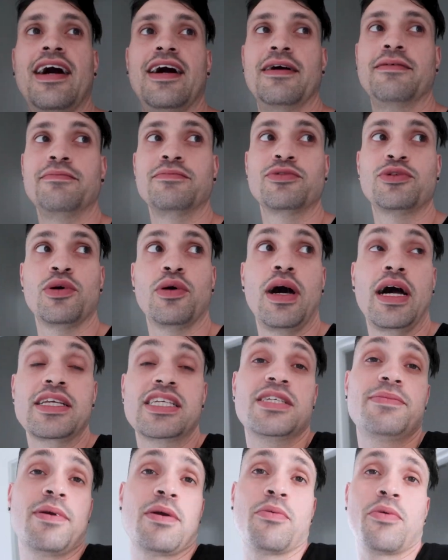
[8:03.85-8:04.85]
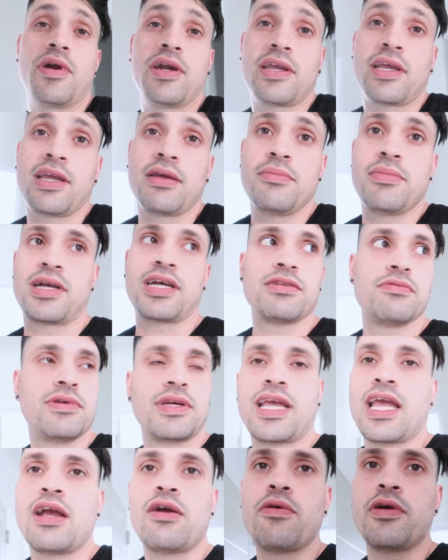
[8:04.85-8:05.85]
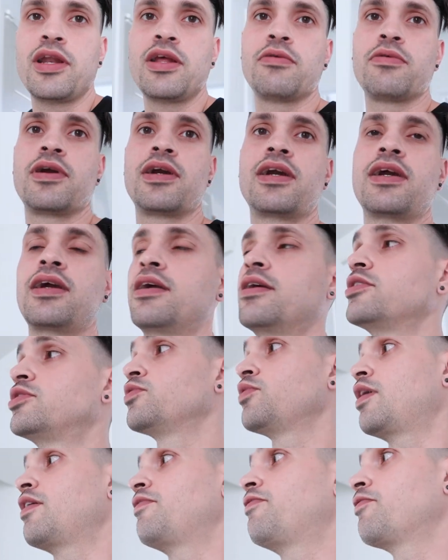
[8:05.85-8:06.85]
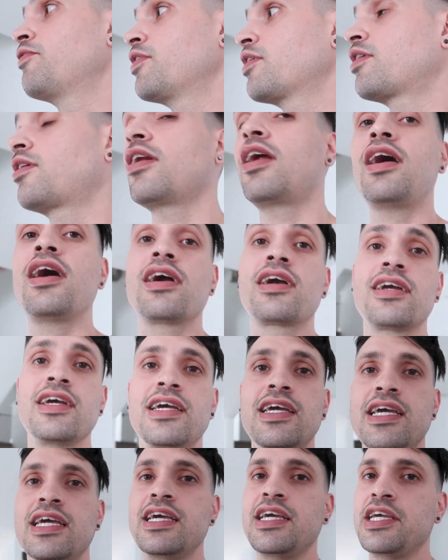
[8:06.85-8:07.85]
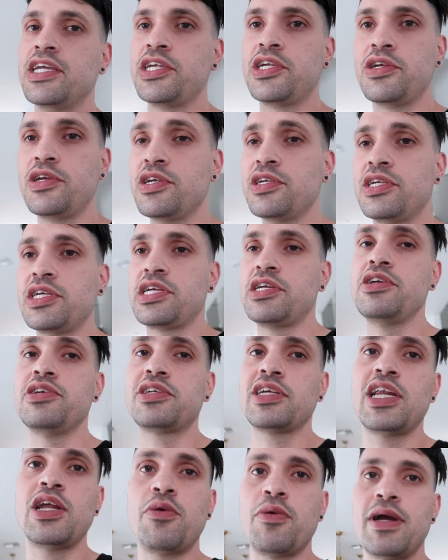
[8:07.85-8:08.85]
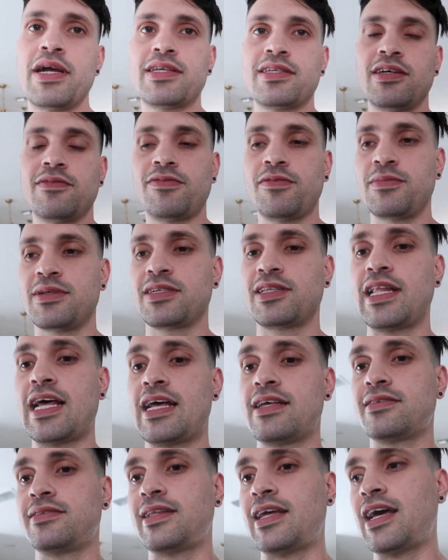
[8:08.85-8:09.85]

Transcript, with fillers: Um, so I just been working because we can't go anywhere. So at 4 o'clock, he, he usually wakes up from his last